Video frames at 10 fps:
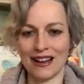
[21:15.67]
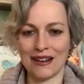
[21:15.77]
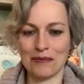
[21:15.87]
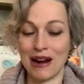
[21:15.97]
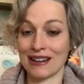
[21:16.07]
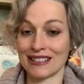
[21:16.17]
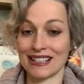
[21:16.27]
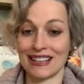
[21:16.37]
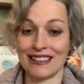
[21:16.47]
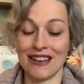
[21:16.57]

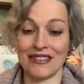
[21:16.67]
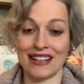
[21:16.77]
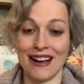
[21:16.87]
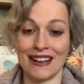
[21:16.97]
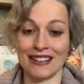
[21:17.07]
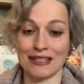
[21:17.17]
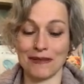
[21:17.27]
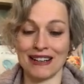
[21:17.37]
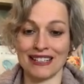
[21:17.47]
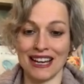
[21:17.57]
practicing a loving kindness
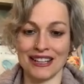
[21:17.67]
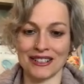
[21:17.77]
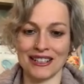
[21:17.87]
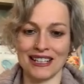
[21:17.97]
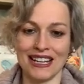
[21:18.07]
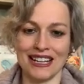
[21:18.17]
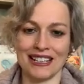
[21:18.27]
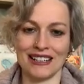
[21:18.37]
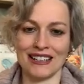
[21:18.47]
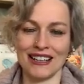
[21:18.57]
meditation
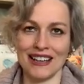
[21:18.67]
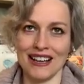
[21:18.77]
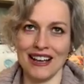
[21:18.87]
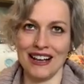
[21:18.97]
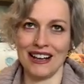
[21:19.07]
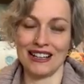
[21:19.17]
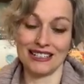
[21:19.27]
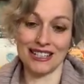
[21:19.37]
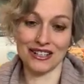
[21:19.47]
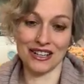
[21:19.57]
in
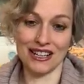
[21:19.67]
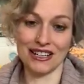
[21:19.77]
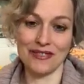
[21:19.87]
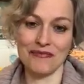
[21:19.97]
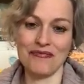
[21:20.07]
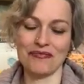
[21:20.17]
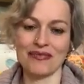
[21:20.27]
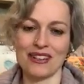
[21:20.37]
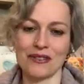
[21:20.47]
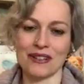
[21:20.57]
addition
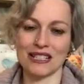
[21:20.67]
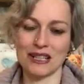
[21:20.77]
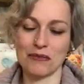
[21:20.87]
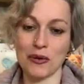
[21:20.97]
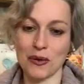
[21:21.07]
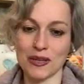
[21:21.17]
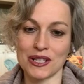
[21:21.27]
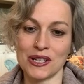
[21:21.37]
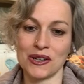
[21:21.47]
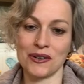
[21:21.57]
or in support
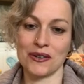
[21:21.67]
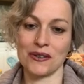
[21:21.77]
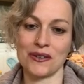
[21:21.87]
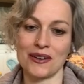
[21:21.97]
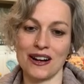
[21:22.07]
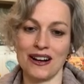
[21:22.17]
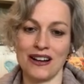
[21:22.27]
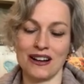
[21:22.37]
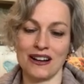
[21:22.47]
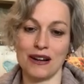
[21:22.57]
to
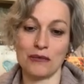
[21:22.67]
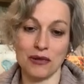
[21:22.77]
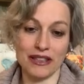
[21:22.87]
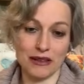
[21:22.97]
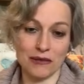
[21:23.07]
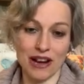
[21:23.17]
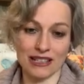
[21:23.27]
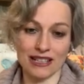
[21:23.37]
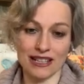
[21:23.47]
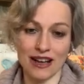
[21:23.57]
a breathing
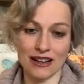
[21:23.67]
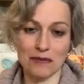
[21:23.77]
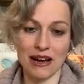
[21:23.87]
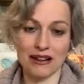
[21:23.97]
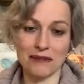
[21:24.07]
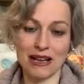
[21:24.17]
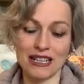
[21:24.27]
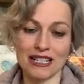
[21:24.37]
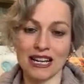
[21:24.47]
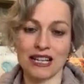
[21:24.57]
practice, Anapana
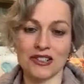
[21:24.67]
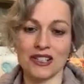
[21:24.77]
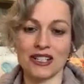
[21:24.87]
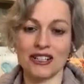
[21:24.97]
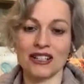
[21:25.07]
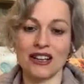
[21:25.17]
meditation,